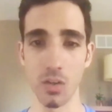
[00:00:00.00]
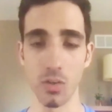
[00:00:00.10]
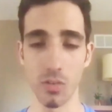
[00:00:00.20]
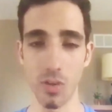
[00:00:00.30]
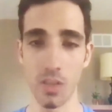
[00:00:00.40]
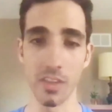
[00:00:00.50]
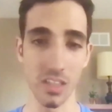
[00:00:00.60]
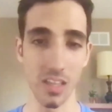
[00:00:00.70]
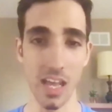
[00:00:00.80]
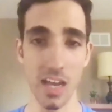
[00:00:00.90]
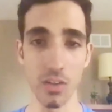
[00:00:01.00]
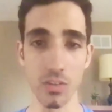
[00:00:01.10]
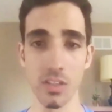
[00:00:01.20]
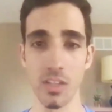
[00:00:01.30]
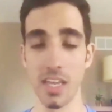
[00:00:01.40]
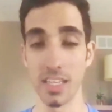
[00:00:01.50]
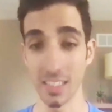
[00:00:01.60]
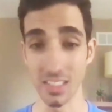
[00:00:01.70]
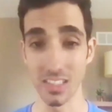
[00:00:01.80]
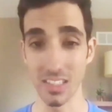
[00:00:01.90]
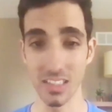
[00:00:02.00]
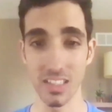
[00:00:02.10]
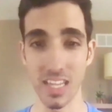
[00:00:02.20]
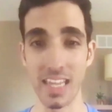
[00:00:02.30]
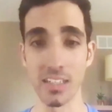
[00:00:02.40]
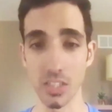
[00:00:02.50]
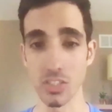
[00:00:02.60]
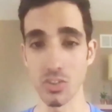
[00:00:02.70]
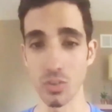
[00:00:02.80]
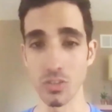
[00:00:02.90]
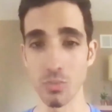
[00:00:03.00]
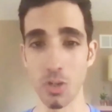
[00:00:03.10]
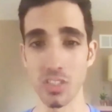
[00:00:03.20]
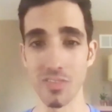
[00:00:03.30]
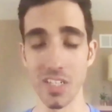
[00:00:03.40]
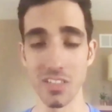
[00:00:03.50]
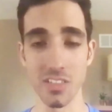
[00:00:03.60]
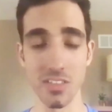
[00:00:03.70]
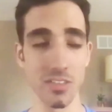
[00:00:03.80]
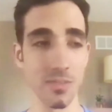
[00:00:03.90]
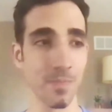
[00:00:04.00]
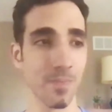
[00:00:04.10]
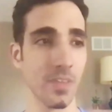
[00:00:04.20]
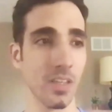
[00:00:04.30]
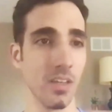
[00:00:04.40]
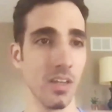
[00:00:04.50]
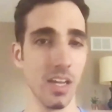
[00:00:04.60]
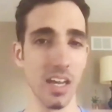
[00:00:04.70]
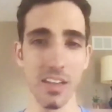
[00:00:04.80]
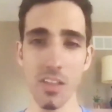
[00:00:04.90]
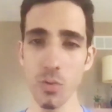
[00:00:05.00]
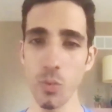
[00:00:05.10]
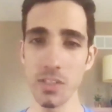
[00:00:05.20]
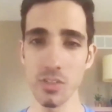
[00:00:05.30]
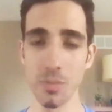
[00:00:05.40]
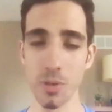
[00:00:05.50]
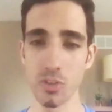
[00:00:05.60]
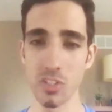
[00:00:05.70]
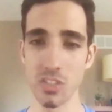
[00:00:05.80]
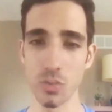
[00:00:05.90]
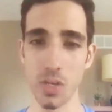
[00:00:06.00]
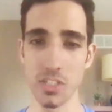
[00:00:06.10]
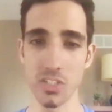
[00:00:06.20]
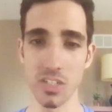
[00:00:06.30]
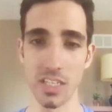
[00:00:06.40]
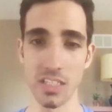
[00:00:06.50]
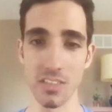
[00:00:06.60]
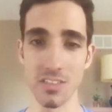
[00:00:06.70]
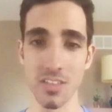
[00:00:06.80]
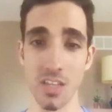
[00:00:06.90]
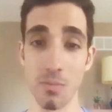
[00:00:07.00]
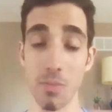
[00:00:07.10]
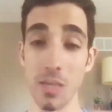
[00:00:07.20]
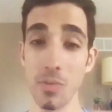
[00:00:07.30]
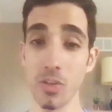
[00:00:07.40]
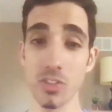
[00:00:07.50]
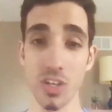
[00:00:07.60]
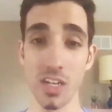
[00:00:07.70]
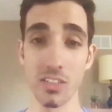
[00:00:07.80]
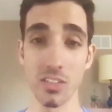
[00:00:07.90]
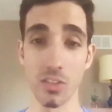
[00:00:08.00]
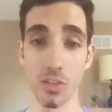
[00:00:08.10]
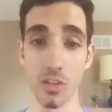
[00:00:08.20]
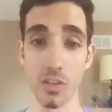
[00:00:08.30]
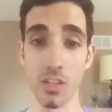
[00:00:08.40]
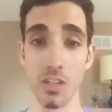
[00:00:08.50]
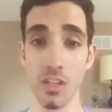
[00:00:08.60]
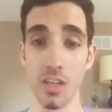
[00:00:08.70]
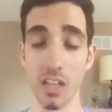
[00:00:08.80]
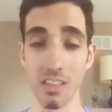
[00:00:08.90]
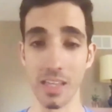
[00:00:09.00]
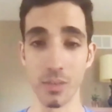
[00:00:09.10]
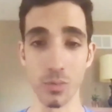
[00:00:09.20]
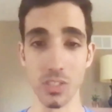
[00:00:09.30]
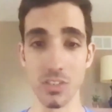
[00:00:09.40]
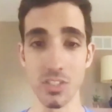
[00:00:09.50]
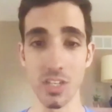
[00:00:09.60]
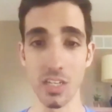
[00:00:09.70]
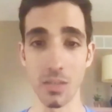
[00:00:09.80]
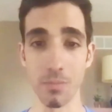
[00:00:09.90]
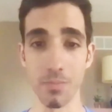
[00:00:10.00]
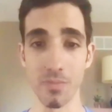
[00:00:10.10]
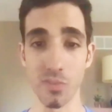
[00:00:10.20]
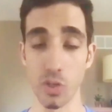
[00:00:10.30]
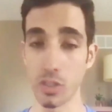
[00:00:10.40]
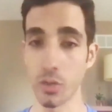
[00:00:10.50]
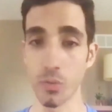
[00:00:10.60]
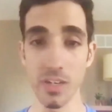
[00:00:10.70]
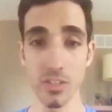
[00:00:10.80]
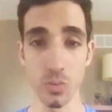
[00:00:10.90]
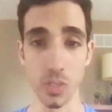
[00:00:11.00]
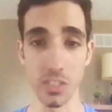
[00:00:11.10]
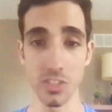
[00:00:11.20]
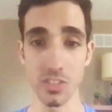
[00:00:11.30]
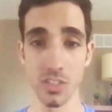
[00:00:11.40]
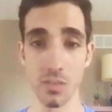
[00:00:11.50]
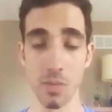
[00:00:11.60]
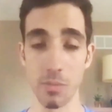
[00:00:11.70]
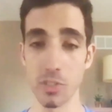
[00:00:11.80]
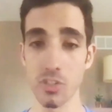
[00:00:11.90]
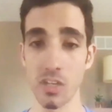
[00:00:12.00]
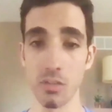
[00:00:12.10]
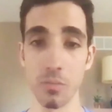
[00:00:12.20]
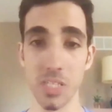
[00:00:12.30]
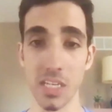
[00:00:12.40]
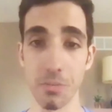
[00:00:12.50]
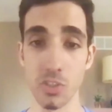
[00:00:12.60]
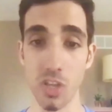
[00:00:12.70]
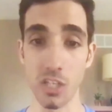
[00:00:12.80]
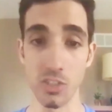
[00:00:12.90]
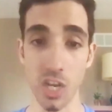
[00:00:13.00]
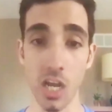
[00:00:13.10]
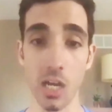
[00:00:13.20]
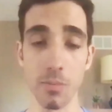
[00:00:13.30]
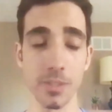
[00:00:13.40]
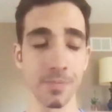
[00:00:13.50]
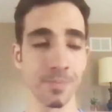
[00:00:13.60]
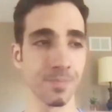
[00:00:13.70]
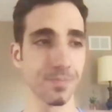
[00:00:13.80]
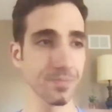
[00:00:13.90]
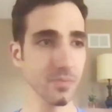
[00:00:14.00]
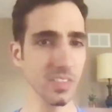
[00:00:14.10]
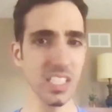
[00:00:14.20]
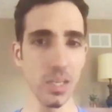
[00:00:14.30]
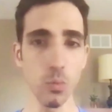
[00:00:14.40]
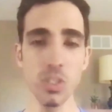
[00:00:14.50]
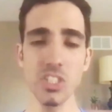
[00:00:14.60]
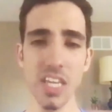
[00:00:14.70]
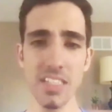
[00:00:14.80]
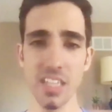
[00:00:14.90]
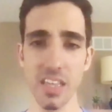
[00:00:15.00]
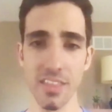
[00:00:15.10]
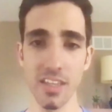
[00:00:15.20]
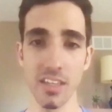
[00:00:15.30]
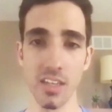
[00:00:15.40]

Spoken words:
on the cloud and can control smart devices. Another way to approach this question is, maybe you're trying to learn a language for a career switch. Maybe you're trying to obtain a job. In which case, I think